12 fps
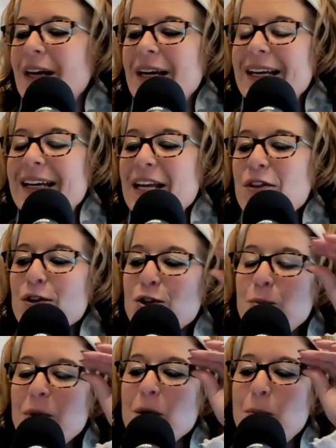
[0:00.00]
Neither do
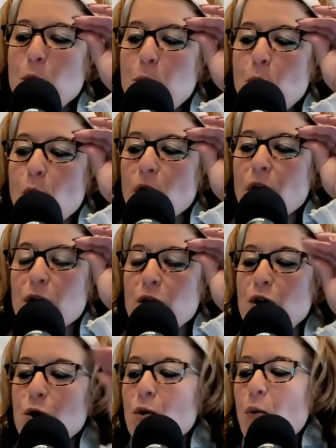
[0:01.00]
people pour
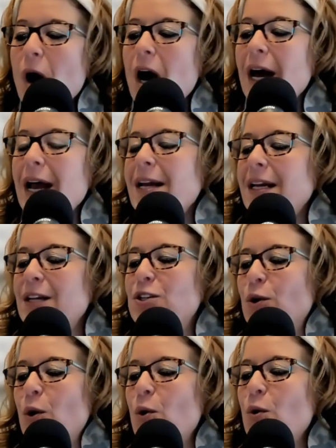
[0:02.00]
new wine into
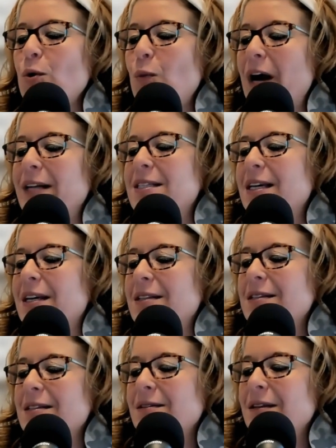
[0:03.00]
old
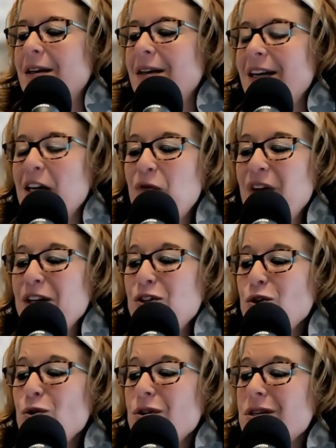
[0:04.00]
wineskins. If they
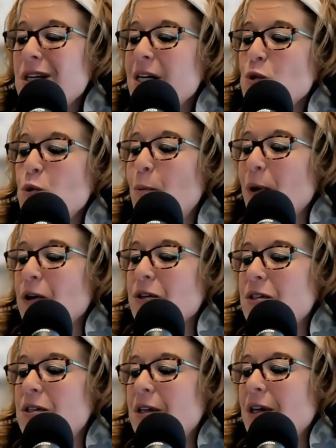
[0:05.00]
do, the skins will
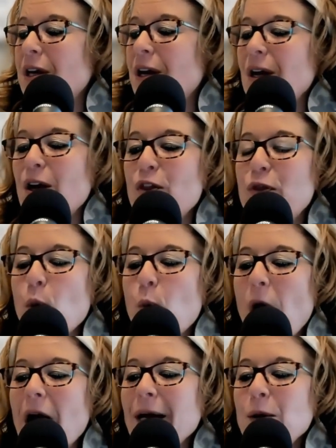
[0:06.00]
burst. The
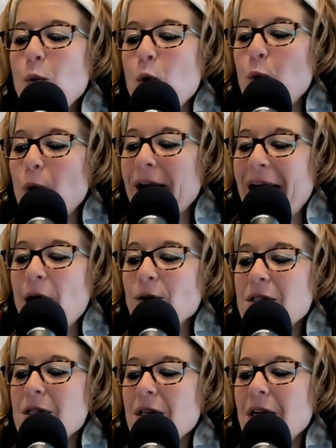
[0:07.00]
wine will run
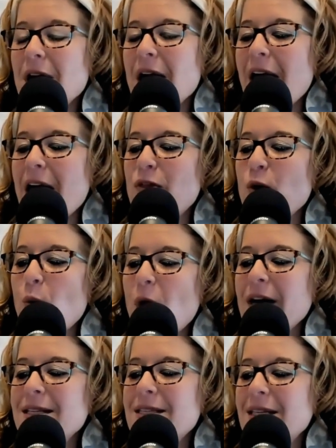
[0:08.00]
out, and the
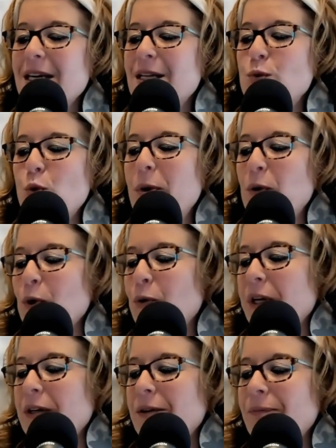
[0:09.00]
wineskins will be
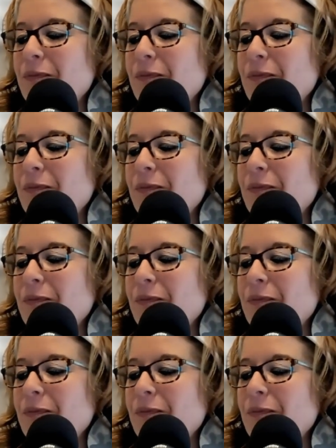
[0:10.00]
ruined.